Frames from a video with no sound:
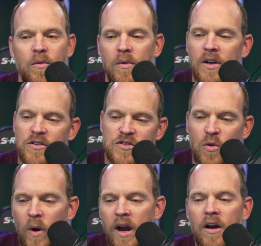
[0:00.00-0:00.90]

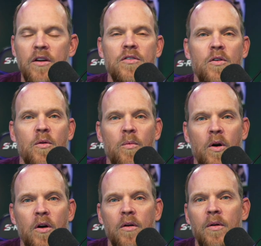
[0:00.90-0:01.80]
squares
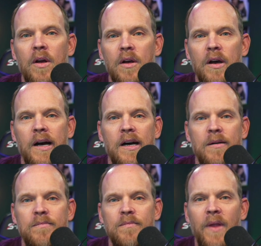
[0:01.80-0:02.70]
or
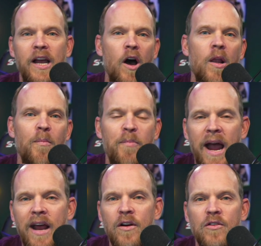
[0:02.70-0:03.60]
they call them
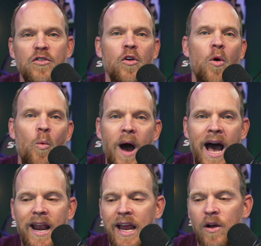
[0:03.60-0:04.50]
banners or a
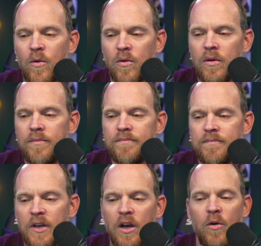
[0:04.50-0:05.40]
wide angle
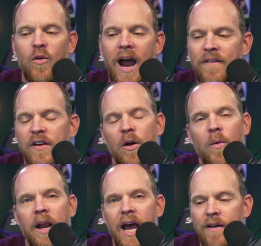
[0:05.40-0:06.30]
graphic or
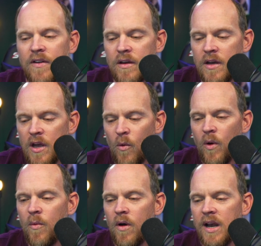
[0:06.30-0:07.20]
what have you,
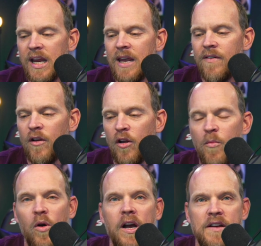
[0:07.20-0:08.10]
we wanted to give it a little
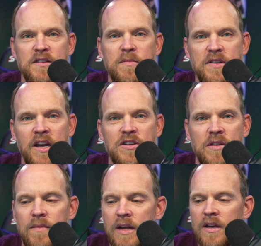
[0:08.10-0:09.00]
more customization.
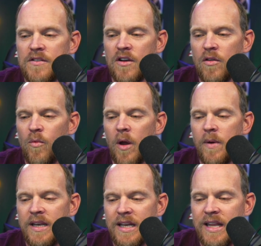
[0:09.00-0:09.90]
So the way we
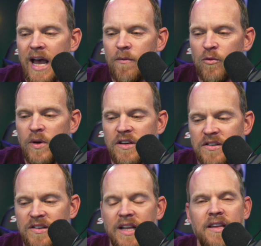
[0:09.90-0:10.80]
did that was we
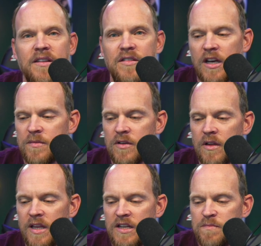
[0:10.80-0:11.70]
just set this up so that
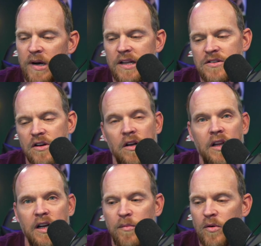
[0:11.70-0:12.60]
these buttons are
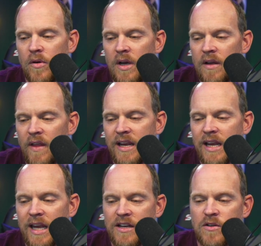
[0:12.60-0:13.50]
clickable. They can
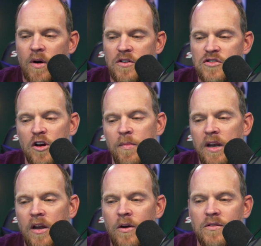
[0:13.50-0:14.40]
get to our
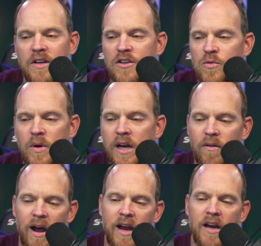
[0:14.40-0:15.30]
sermon notes each week
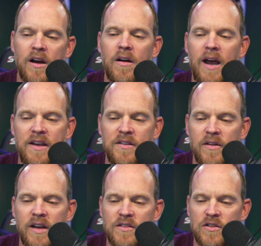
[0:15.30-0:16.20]
right here as they're
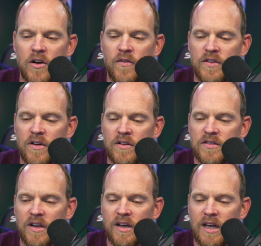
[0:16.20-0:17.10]
in service on
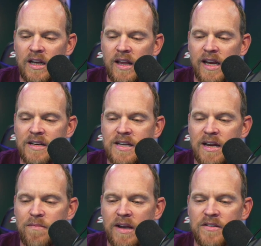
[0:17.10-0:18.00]
Sunday. They can take
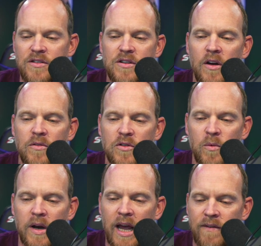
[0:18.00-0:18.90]
message notes or
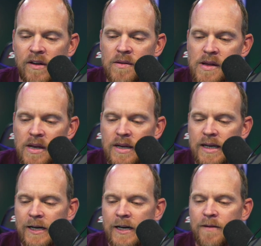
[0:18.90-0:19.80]
what have you.
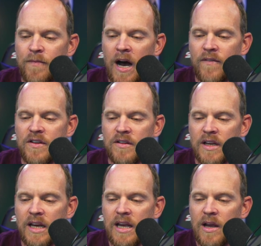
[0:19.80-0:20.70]

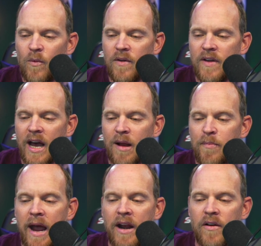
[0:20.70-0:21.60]
Obviously, we've got a
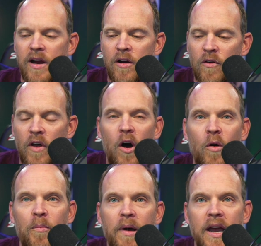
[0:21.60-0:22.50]
banner here on the
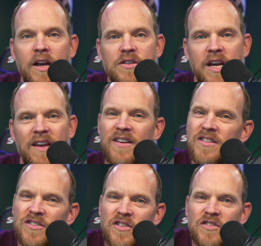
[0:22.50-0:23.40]
home page. Again, this
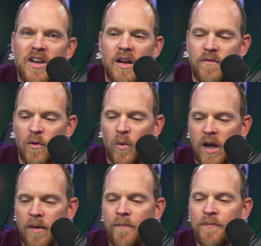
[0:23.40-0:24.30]
is just set up for
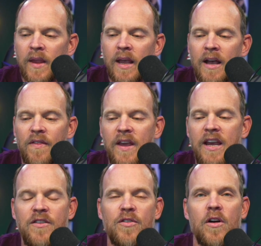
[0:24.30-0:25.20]
web.
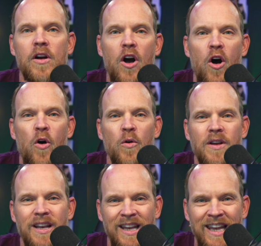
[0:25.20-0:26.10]
These are called
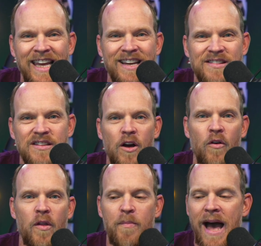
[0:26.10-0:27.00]
list
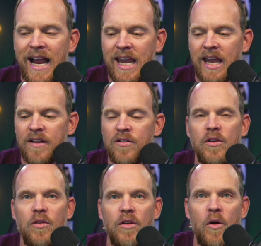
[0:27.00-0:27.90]
the back end. So
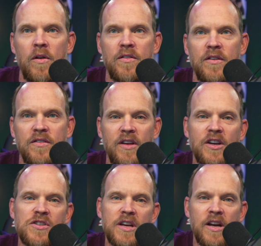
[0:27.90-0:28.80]
you'll notice this
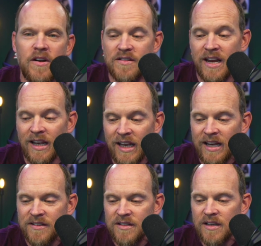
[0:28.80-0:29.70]
section here is a
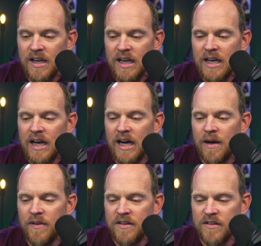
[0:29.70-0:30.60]
list.
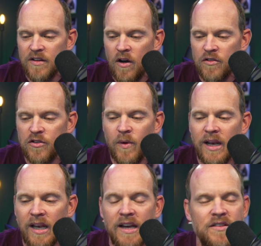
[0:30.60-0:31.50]
This is also a
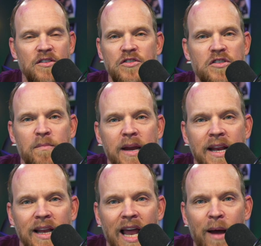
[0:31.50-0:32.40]
list. It's just a
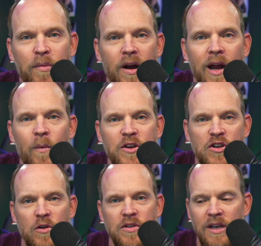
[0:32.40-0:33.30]
media library. We
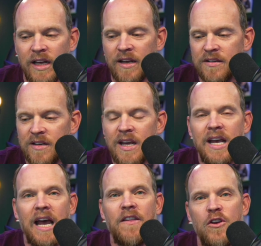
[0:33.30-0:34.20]
chose a list,
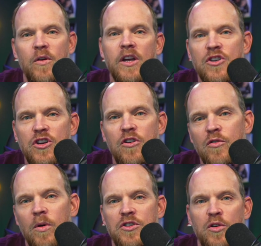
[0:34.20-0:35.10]
and then you can choose
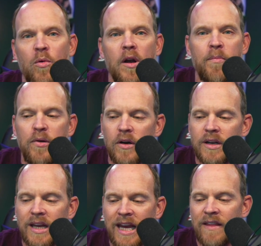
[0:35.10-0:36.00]
what you want to put
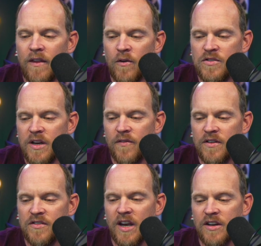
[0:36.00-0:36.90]
in those different
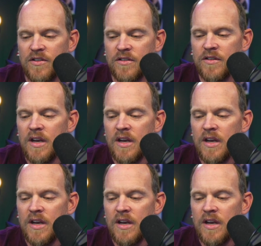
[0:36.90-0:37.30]
sections.